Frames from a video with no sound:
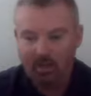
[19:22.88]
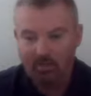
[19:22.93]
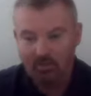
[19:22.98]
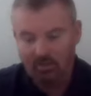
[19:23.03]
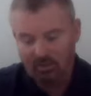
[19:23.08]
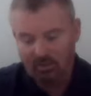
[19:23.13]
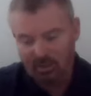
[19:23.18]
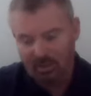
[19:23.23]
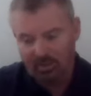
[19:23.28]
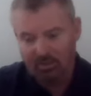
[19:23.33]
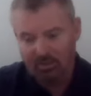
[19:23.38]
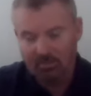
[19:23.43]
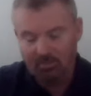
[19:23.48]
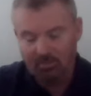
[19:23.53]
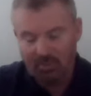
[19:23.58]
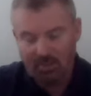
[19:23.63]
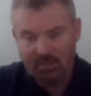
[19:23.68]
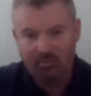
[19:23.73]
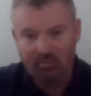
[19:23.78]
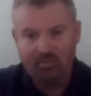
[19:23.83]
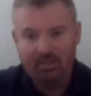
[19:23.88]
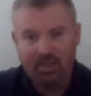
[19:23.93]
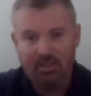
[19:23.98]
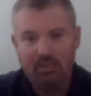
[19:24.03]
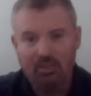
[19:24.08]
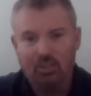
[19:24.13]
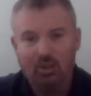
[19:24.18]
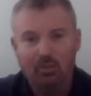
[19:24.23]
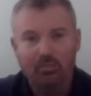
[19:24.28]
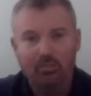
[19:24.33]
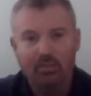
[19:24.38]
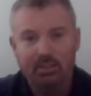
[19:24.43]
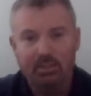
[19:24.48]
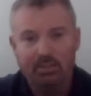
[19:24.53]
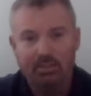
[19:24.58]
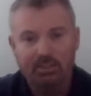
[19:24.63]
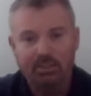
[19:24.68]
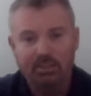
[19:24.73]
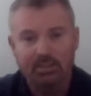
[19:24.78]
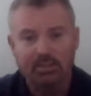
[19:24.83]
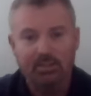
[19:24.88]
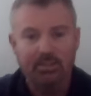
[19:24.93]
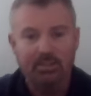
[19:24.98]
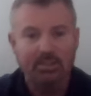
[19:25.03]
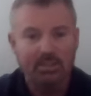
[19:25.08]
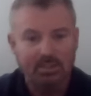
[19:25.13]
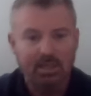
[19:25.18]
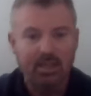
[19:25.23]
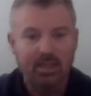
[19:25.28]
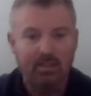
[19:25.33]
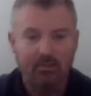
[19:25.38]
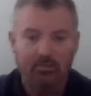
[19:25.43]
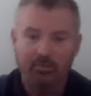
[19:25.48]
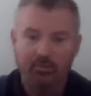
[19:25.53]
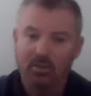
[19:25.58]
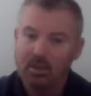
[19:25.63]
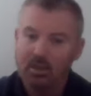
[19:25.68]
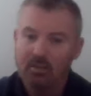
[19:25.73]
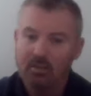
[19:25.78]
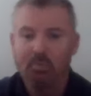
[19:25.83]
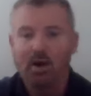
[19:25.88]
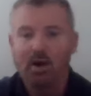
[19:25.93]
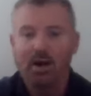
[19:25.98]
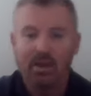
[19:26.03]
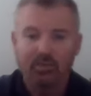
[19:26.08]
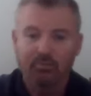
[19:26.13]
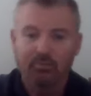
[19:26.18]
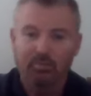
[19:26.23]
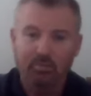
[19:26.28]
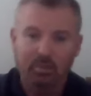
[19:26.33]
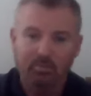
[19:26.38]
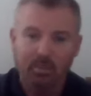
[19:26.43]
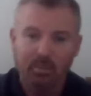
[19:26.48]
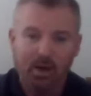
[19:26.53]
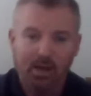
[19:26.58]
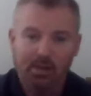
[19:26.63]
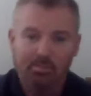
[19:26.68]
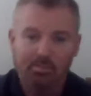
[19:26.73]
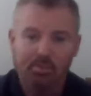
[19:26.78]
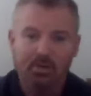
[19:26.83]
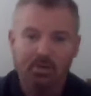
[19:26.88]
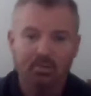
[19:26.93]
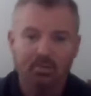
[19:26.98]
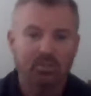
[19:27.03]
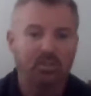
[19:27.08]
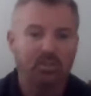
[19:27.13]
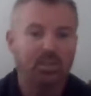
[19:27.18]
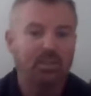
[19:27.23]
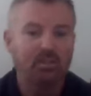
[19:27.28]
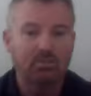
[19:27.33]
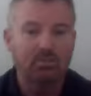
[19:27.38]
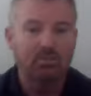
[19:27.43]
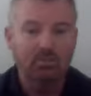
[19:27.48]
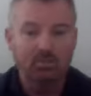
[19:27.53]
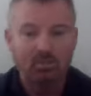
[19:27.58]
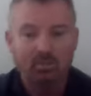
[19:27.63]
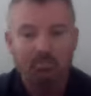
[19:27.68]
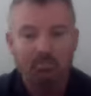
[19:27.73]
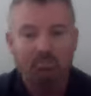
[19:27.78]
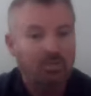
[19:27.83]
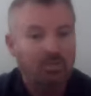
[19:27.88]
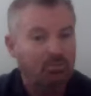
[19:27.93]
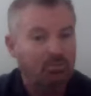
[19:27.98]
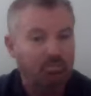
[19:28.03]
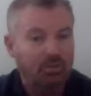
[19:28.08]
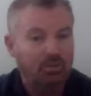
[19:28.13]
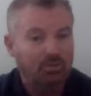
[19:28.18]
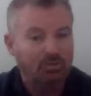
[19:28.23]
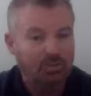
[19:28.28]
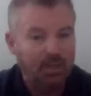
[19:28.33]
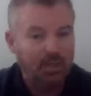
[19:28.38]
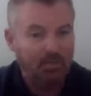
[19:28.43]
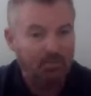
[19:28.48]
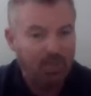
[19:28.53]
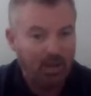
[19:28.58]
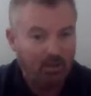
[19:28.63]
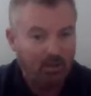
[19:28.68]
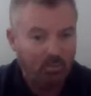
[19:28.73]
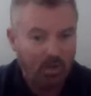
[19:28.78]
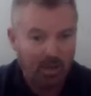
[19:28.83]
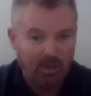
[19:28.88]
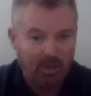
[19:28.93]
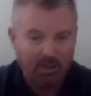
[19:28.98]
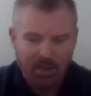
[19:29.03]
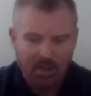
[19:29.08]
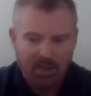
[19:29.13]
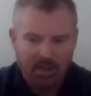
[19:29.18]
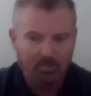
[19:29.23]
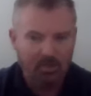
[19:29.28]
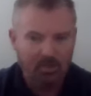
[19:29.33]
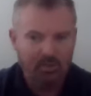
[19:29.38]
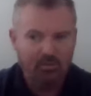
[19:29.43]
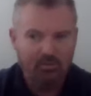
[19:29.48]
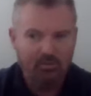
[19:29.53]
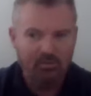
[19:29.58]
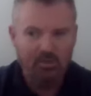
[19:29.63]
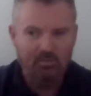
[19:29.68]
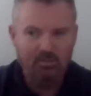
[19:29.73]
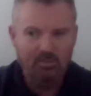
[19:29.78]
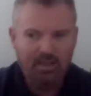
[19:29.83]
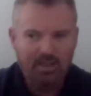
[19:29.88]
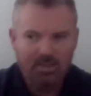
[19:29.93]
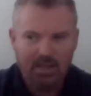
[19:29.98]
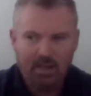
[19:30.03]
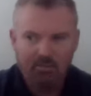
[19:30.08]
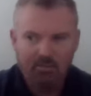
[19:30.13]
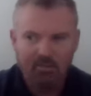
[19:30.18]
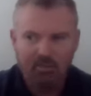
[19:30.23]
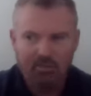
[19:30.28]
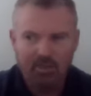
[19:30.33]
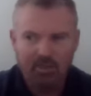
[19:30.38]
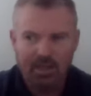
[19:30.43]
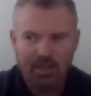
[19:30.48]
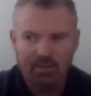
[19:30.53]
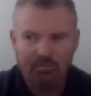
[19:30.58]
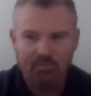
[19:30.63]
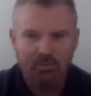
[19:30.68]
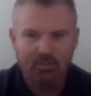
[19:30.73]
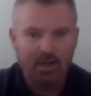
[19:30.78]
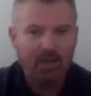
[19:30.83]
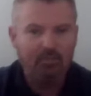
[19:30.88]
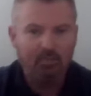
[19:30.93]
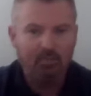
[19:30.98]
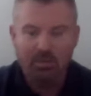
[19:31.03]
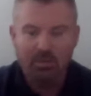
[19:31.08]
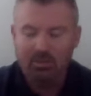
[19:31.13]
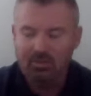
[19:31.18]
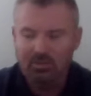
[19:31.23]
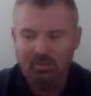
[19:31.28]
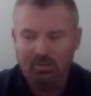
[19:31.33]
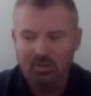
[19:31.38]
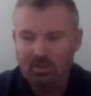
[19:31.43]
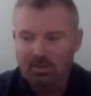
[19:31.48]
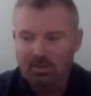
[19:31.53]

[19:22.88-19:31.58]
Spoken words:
like somebody goes down the offer listings instead of buying from the buy box and then builds up that way. But to me, that would take forever because